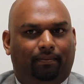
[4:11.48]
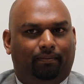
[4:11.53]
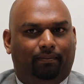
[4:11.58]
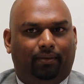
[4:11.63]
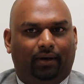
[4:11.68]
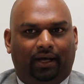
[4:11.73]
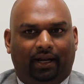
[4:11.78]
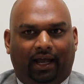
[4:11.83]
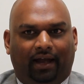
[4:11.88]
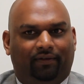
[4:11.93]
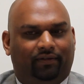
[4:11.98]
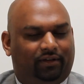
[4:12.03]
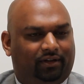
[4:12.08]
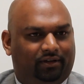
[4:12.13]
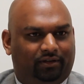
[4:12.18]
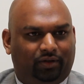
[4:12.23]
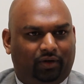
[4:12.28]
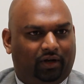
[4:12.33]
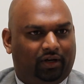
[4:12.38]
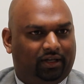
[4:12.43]
But after
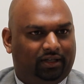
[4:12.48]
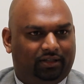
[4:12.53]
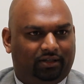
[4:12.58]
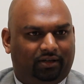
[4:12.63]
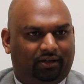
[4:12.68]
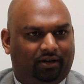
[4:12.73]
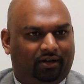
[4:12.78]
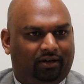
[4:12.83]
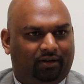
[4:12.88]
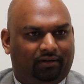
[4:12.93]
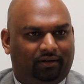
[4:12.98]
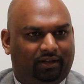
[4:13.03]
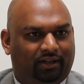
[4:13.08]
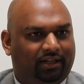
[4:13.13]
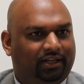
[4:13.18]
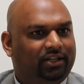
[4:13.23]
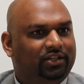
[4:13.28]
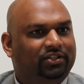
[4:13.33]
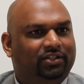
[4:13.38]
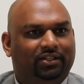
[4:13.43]
talking to our
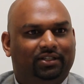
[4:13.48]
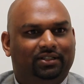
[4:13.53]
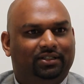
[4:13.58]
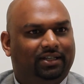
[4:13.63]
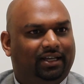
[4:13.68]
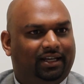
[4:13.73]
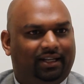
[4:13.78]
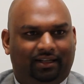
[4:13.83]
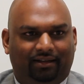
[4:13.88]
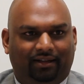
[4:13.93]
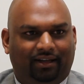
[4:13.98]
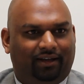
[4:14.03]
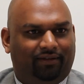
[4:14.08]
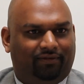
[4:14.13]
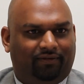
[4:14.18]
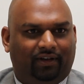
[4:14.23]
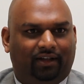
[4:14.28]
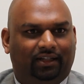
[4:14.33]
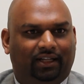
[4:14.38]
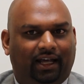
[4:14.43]
clinicians, they
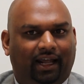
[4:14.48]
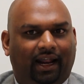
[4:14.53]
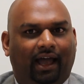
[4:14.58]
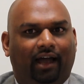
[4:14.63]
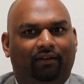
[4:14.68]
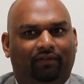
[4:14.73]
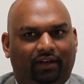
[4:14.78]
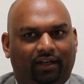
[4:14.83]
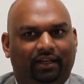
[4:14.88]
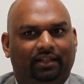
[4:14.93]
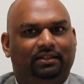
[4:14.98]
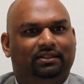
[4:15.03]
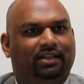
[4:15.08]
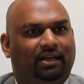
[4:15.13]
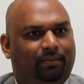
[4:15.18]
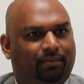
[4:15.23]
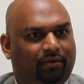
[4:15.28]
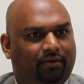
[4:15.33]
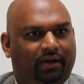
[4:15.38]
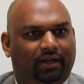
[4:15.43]
felt that having it
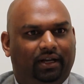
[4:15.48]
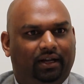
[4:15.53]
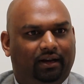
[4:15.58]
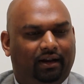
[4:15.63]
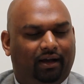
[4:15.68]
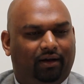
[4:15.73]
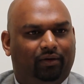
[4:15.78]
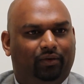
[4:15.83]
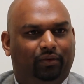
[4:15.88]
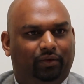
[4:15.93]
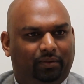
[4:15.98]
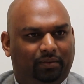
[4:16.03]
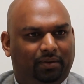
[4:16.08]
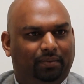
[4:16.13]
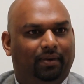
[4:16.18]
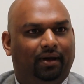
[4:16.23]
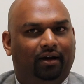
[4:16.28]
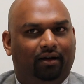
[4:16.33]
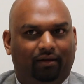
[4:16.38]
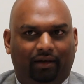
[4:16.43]
separated out would be
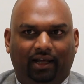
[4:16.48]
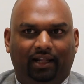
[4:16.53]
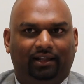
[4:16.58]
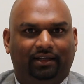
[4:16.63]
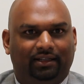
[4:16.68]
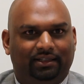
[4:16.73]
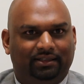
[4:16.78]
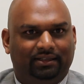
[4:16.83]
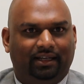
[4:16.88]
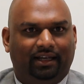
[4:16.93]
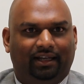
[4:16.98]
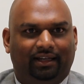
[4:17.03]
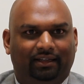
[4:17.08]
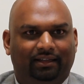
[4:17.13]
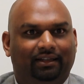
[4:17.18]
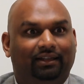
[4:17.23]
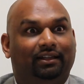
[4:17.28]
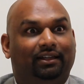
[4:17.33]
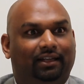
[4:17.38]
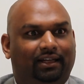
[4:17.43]
better. At least they can
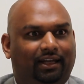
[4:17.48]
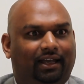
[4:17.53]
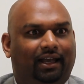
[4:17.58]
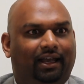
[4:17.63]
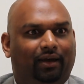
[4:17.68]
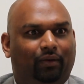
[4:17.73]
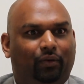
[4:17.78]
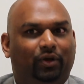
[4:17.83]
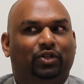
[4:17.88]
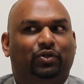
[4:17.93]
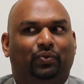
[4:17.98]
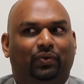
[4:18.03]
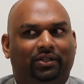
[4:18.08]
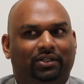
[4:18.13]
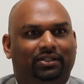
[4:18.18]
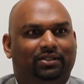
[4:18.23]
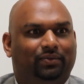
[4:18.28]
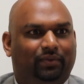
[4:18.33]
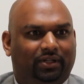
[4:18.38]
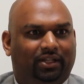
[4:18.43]
delineate which
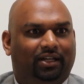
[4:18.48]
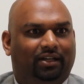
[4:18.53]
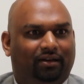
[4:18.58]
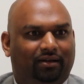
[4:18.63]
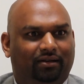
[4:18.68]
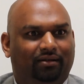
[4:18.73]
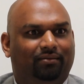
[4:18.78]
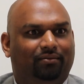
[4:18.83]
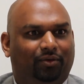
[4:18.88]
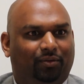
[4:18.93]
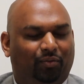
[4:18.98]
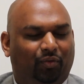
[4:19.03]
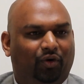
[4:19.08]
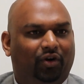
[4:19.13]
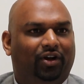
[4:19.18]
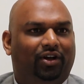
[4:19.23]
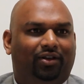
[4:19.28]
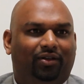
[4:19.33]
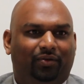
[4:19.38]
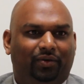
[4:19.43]
one's within
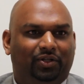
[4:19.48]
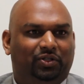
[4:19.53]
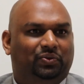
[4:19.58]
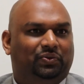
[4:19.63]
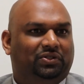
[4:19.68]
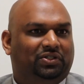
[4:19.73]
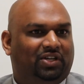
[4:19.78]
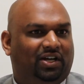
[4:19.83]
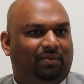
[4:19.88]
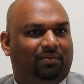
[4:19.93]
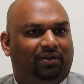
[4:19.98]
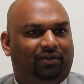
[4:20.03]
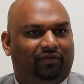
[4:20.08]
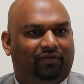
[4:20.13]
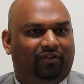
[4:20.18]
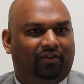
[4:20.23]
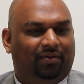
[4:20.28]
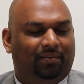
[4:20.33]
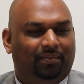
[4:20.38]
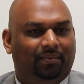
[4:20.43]
Memorial, which one's coming
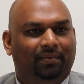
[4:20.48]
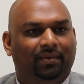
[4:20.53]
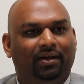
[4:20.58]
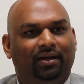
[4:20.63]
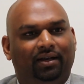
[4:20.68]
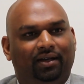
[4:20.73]
from